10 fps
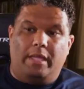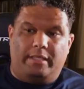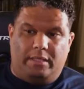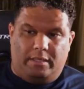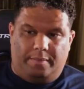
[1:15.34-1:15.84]

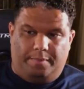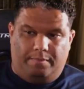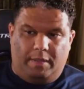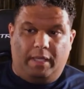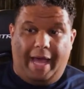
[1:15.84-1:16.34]
this is
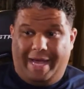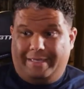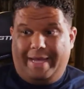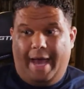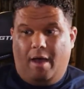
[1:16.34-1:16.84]
the
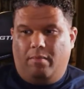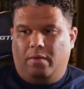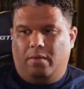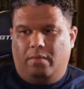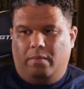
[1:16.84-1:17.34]
last
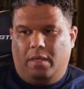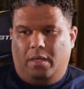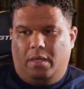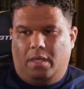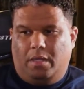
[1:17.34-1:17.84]
album
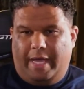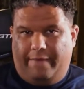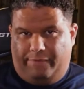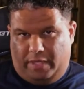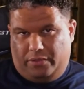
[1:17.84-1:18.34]

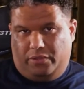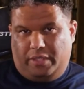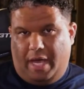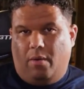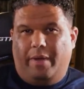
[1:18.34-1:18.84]
that featured
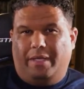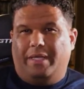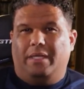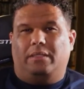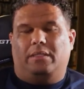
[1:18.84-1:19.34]
Scott
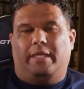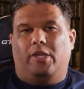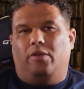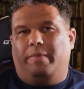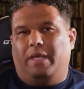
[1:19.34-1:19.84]
Weiland as a
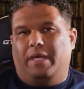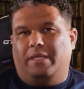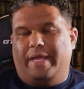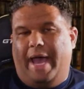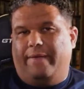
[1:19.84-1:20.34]
singer,
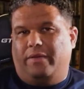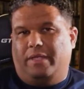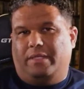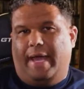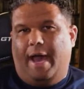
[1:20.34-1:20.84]
because after
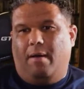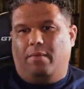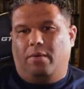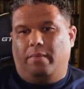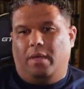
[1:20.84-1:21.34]
this
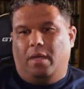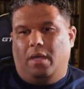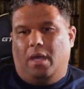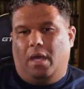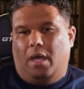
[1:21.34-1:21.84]
album,
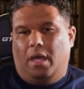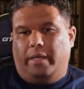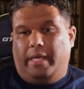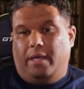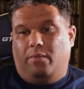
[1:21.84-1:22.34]

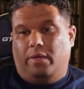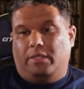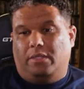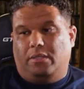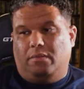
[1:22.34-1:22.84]
he
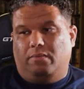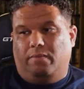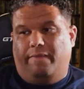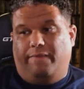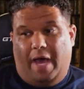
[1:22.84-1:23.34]
was
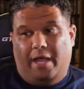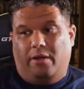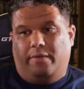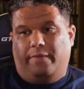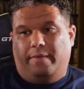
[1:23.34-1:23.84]

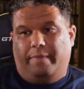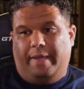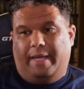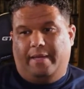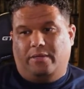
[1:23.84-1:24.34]
fired from the
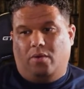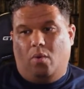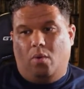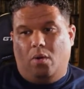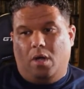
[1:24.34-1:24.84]
band
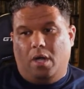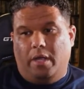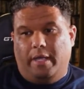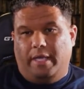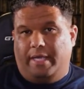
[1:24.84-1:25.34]
or
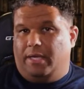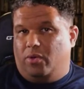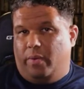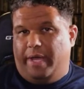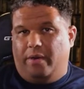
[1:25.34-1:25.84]
he
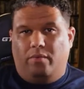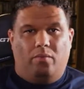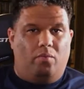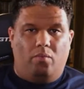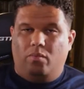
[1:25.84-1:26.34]
quit,
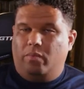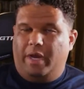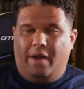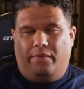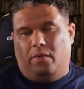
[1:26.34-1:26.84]

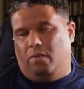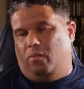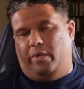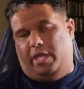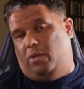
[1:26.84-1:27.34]
whatever
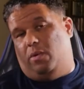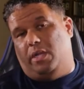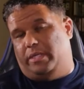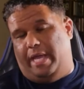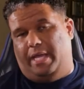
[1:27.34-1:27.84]
way you
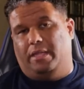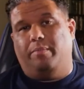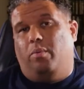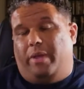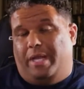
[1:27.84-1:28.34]
want to take it. The
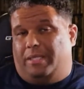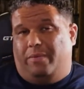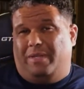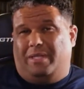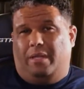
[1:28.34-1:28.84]
point is,
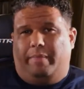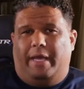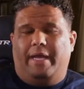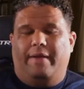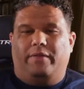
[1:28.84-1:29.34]
he wasn't in the
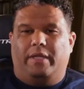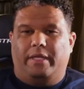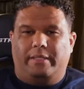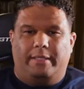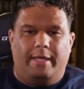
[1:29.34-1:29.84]
band after
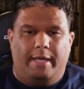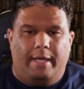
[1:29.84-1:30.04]
this.